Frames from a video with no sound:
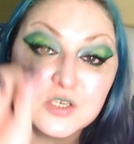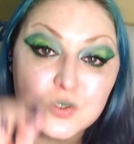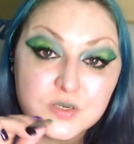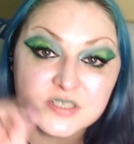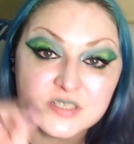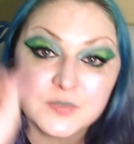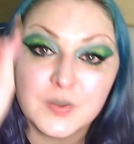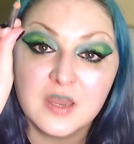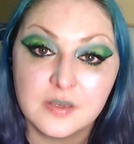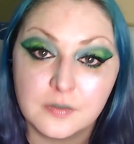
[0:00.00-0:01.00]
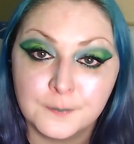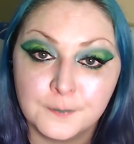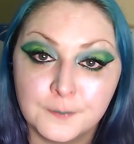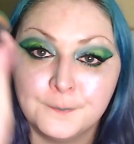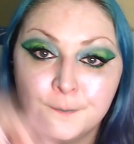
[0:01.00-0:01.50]
sure it's a perfect,
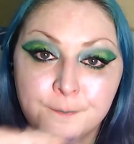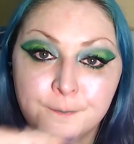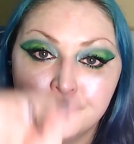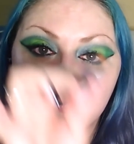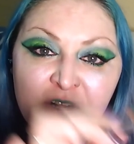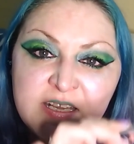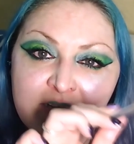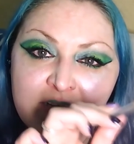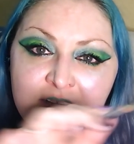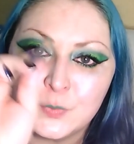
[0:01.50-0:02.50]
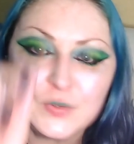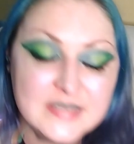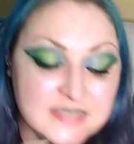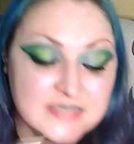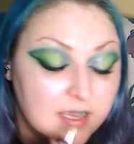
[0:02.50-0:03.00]
really nice
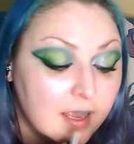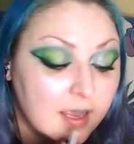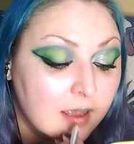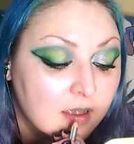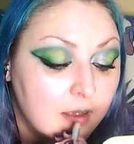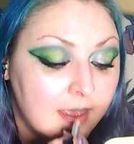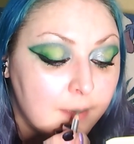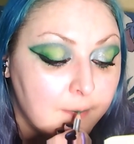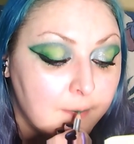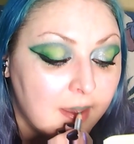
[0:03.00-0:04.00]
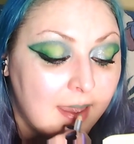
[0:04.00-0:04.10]
pointy M.